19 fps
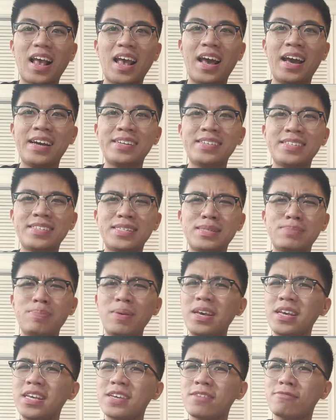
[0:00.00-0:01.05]
and
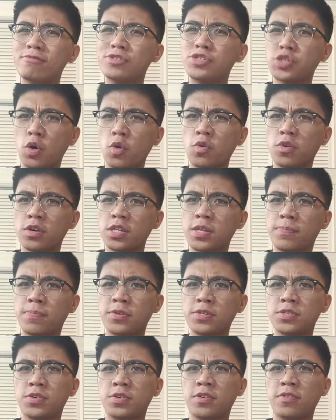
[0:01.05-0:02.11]
speaking of Joker, the
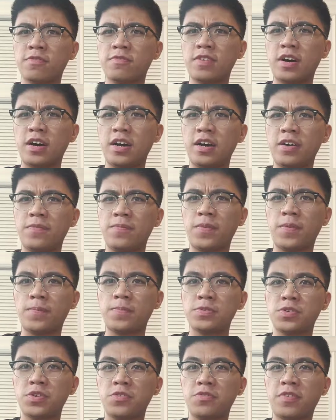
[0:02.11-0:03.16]
Persona
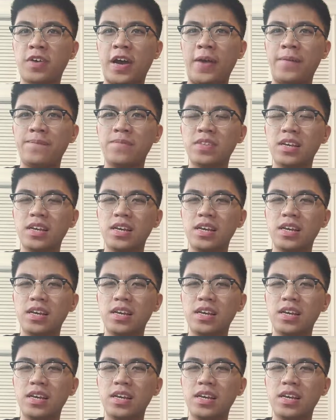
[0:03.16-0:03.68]
5,